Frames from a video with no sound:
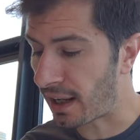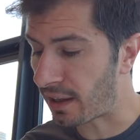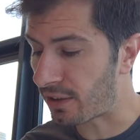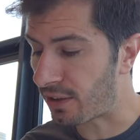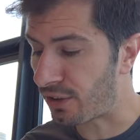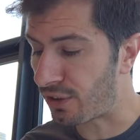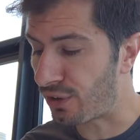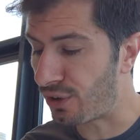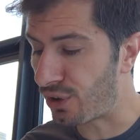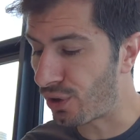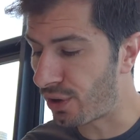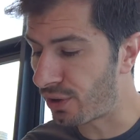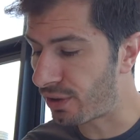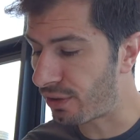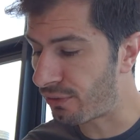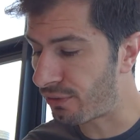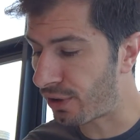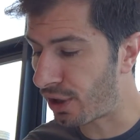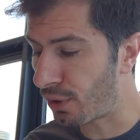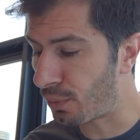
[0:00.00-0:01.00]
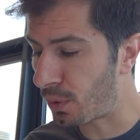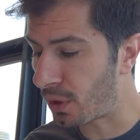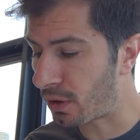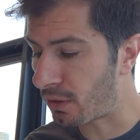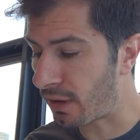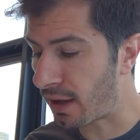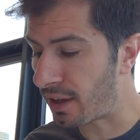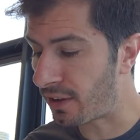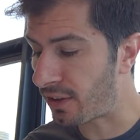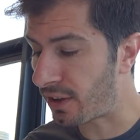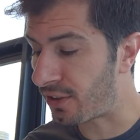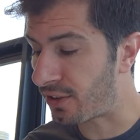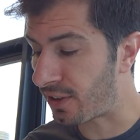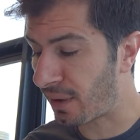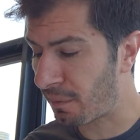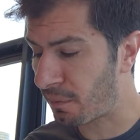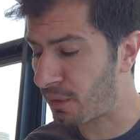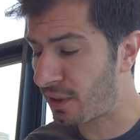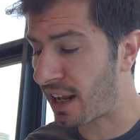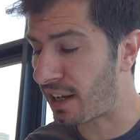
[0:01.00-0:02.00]
Act does not define what creates a
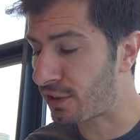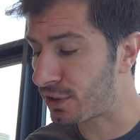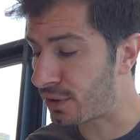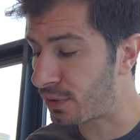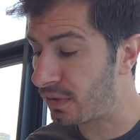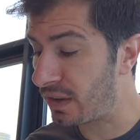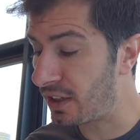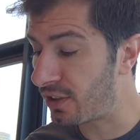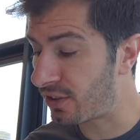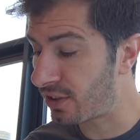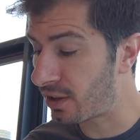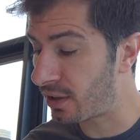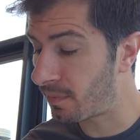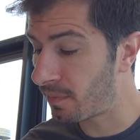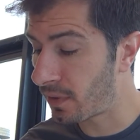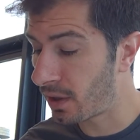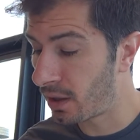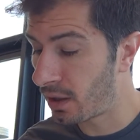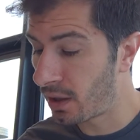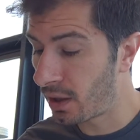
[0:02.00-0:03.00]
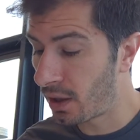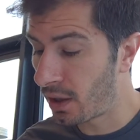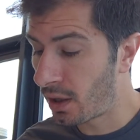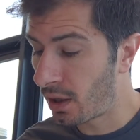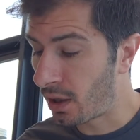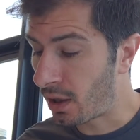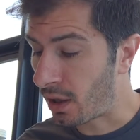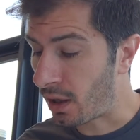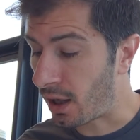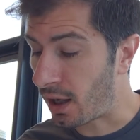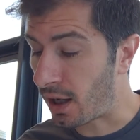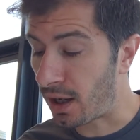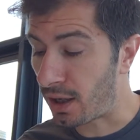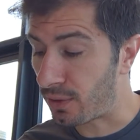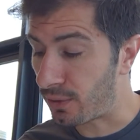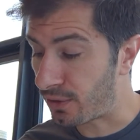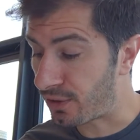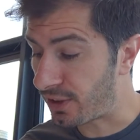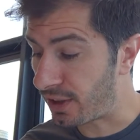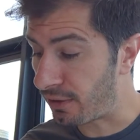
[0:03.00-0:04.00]
substantial risk
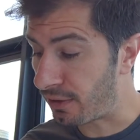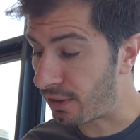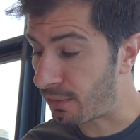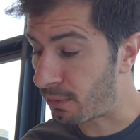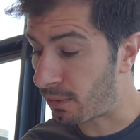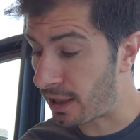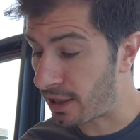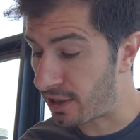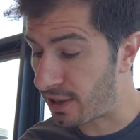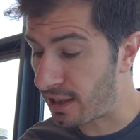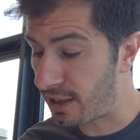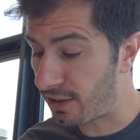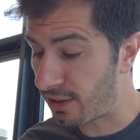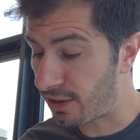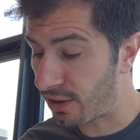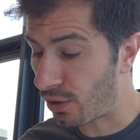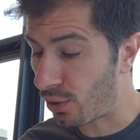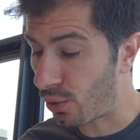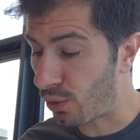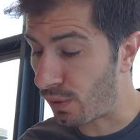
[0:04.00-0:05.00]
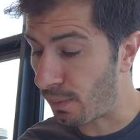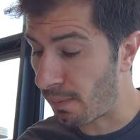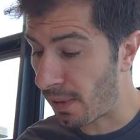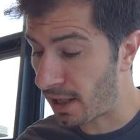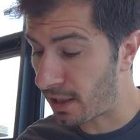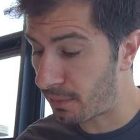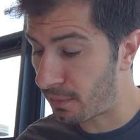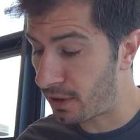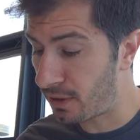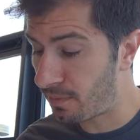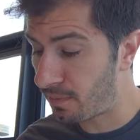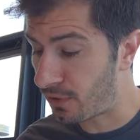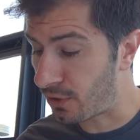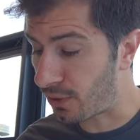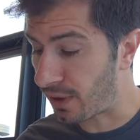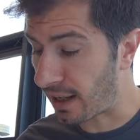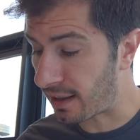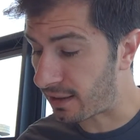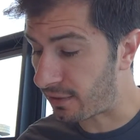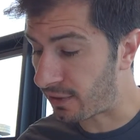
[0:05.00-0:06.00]
or serious prejudice or impediment to
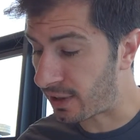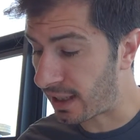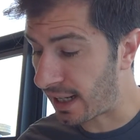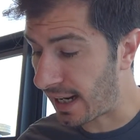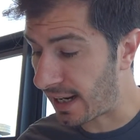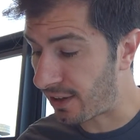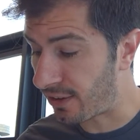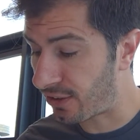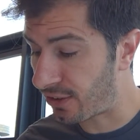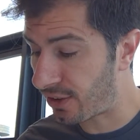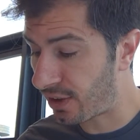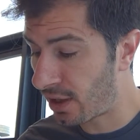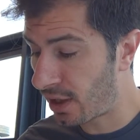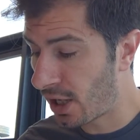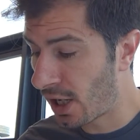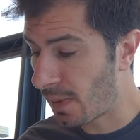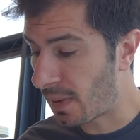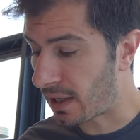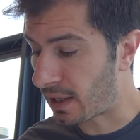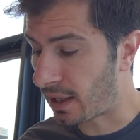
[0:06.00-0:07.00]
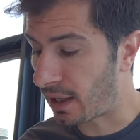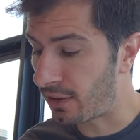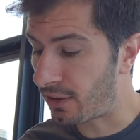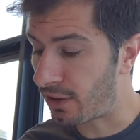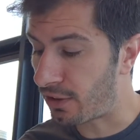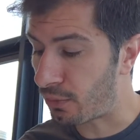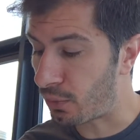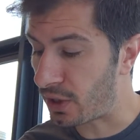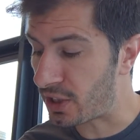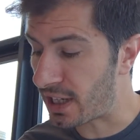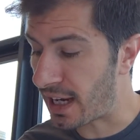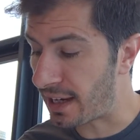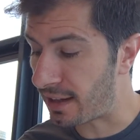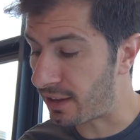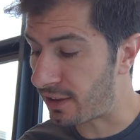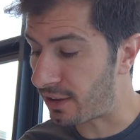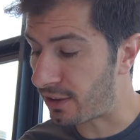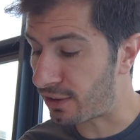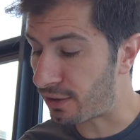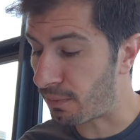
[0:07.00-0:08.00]
an active case. Cases in which
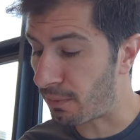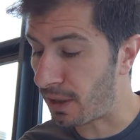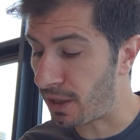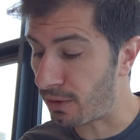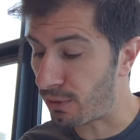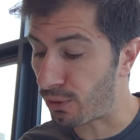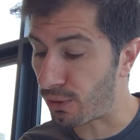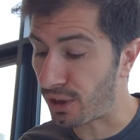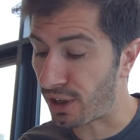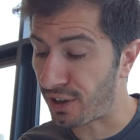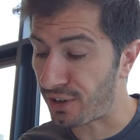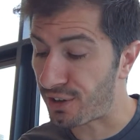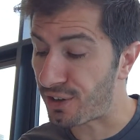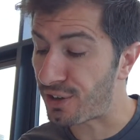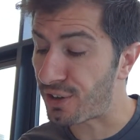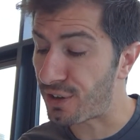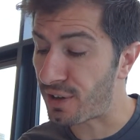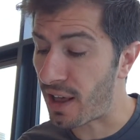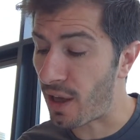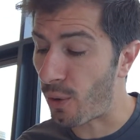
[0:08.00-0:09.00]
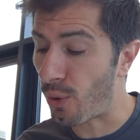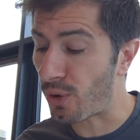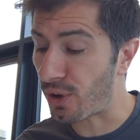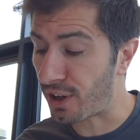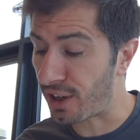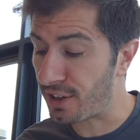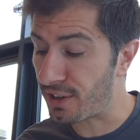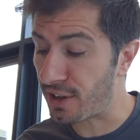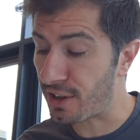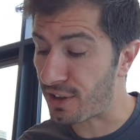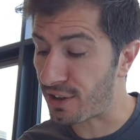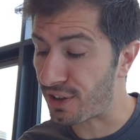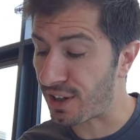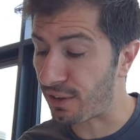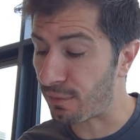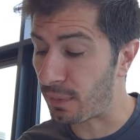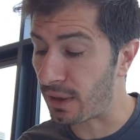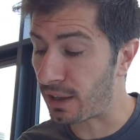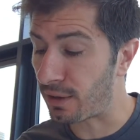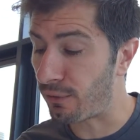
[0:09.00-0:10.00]
editors and media organisations
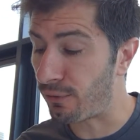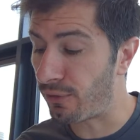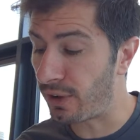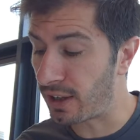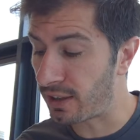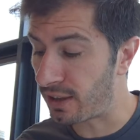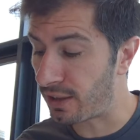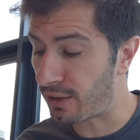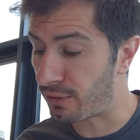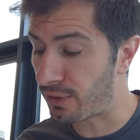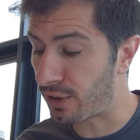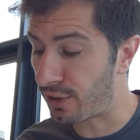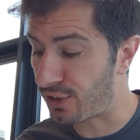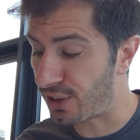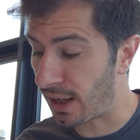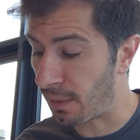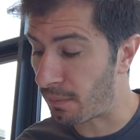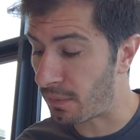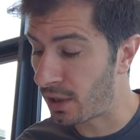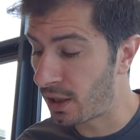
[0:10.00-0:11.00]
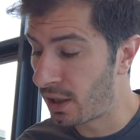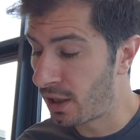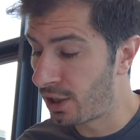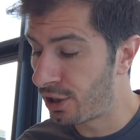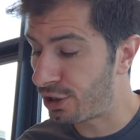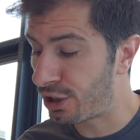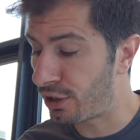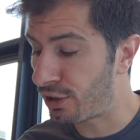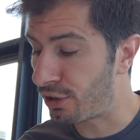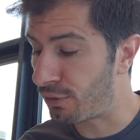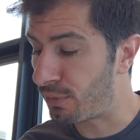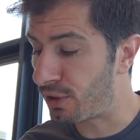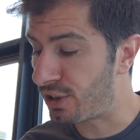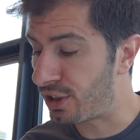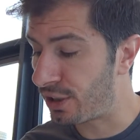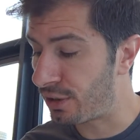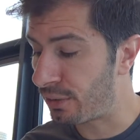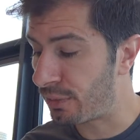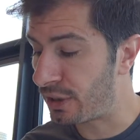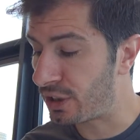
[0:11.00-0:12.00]
have been convicted of contempt show that
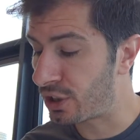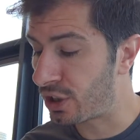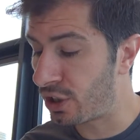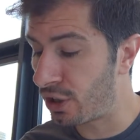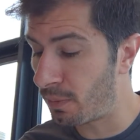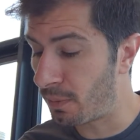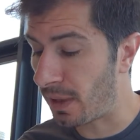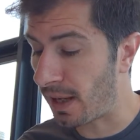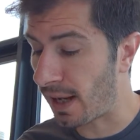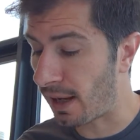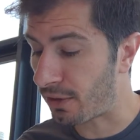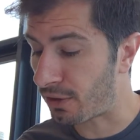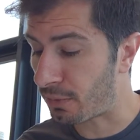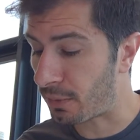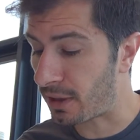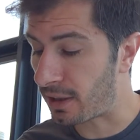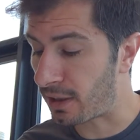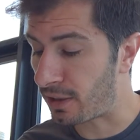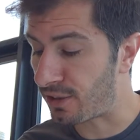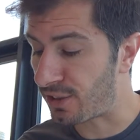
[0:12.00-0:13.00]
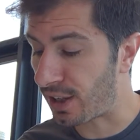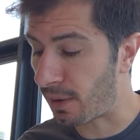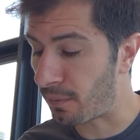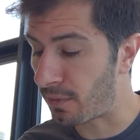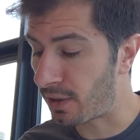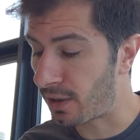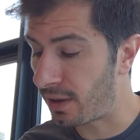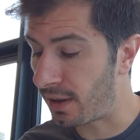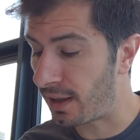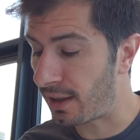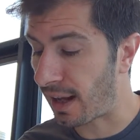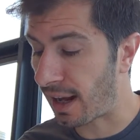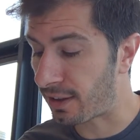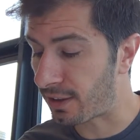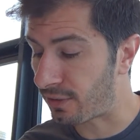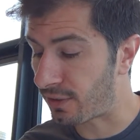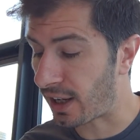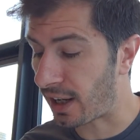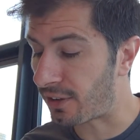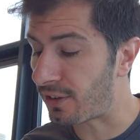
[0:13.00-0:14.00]
material which could be held to be contempt in
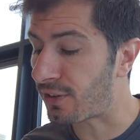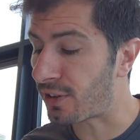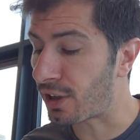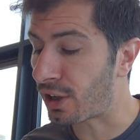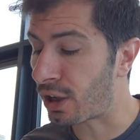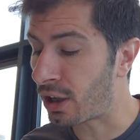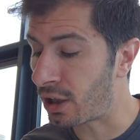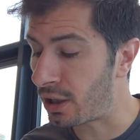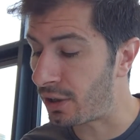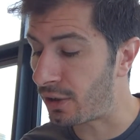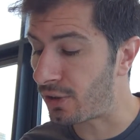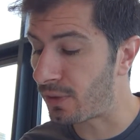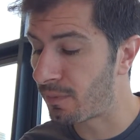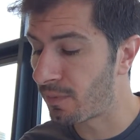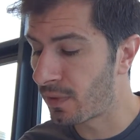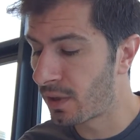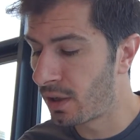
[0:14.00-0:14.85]
active cases include